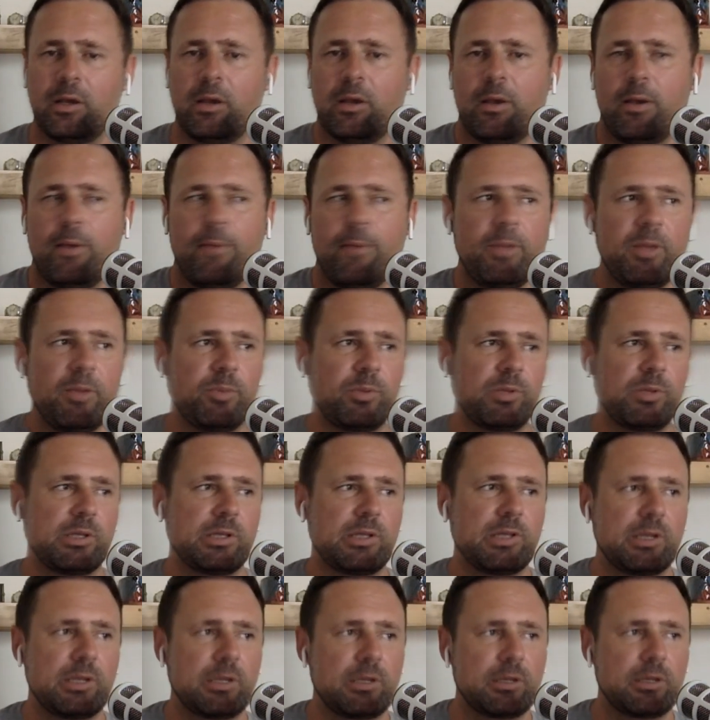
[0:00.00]
people in
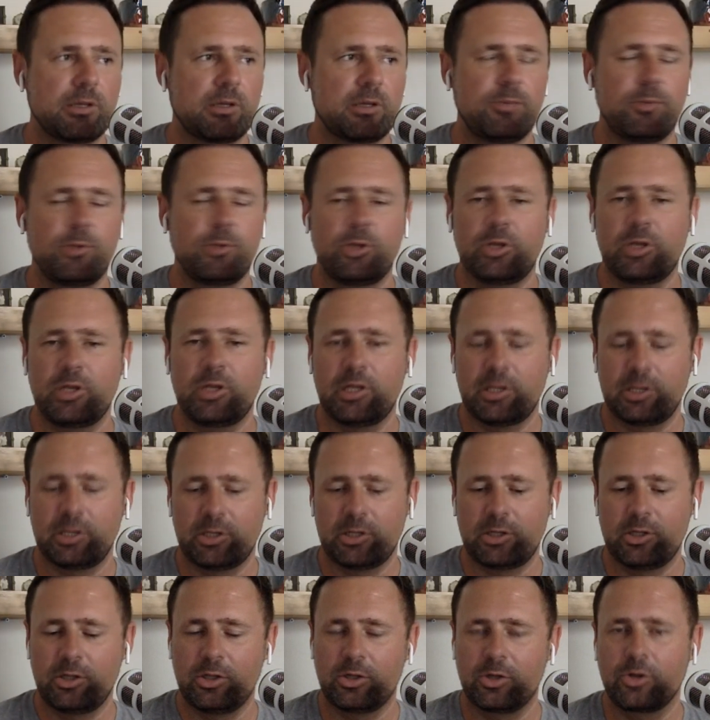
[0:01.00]
the community
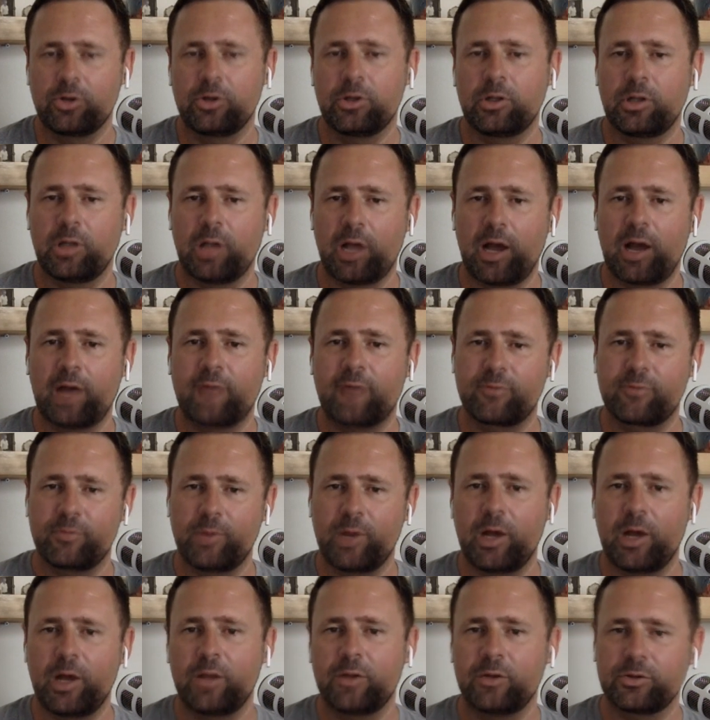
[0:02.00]
could learn a lot from
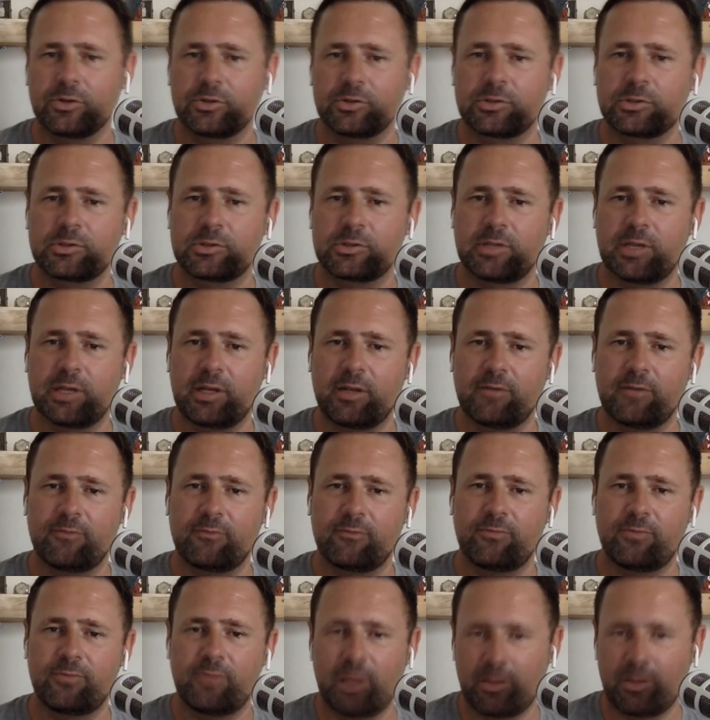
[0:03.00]
others that
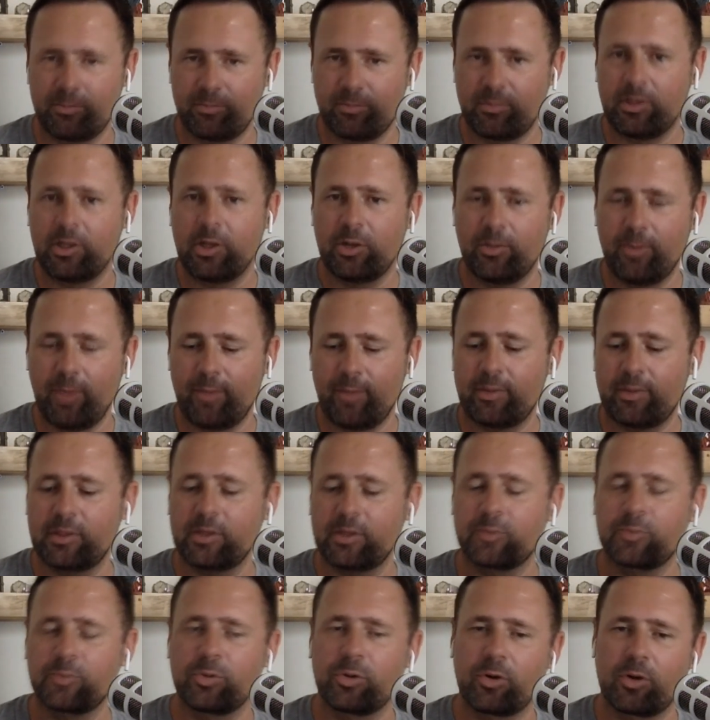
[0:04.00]
maybe
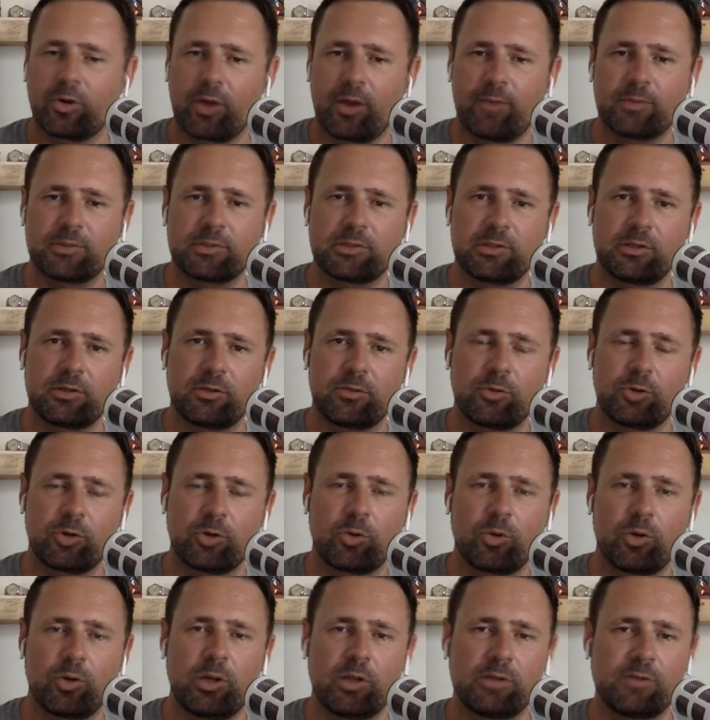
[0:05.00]
their program is a little more
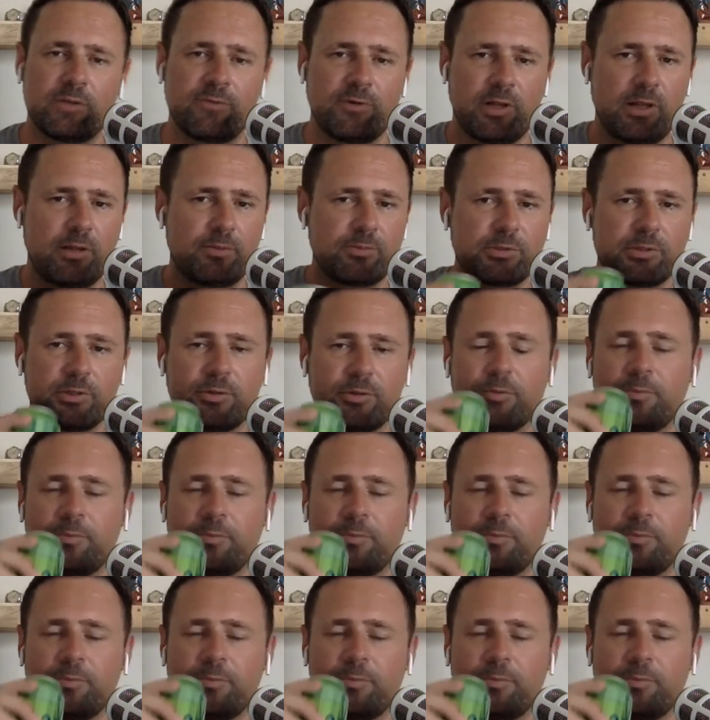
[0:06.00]
well-developed.